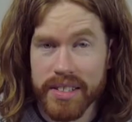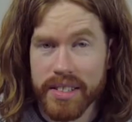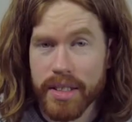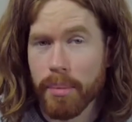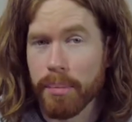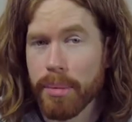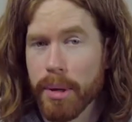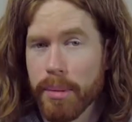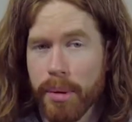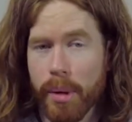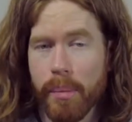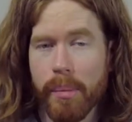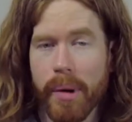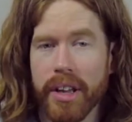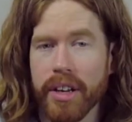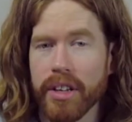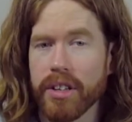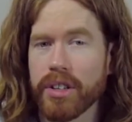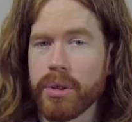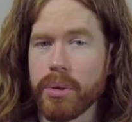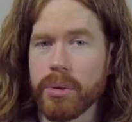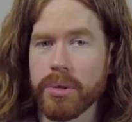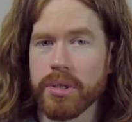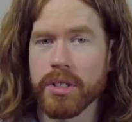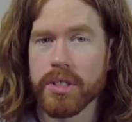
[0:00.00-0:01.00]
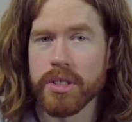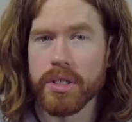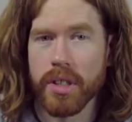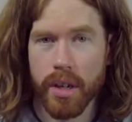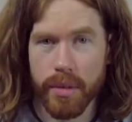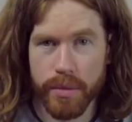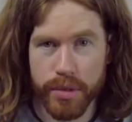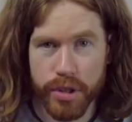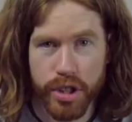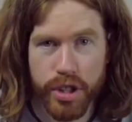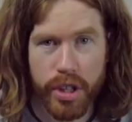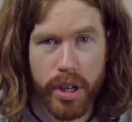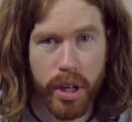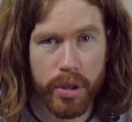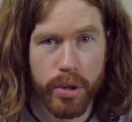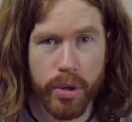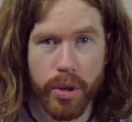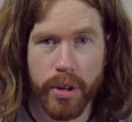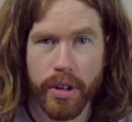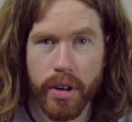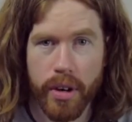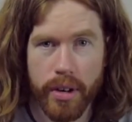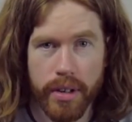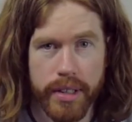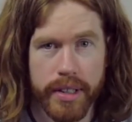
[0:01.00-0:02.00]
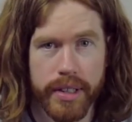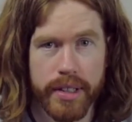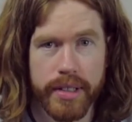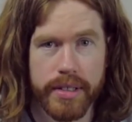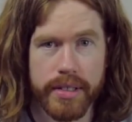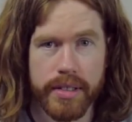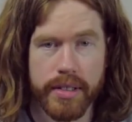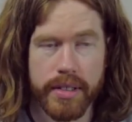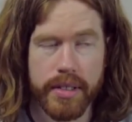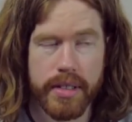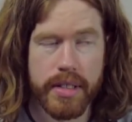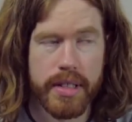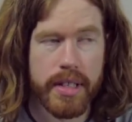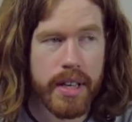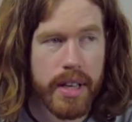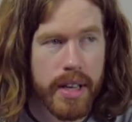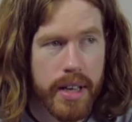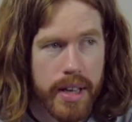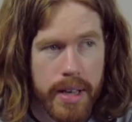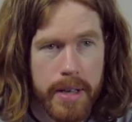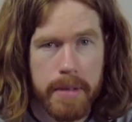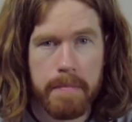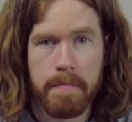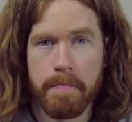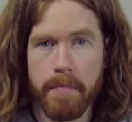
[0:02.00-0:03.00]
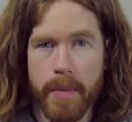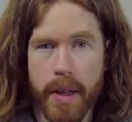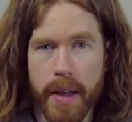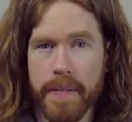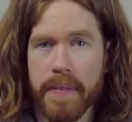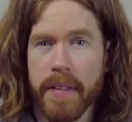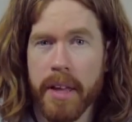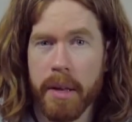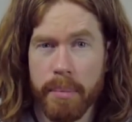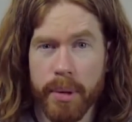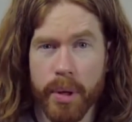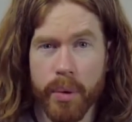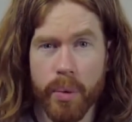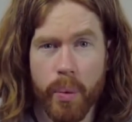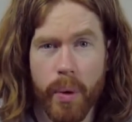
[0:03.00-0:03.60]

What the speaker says: Some people might accuse us of sheltering our kids. And they'd be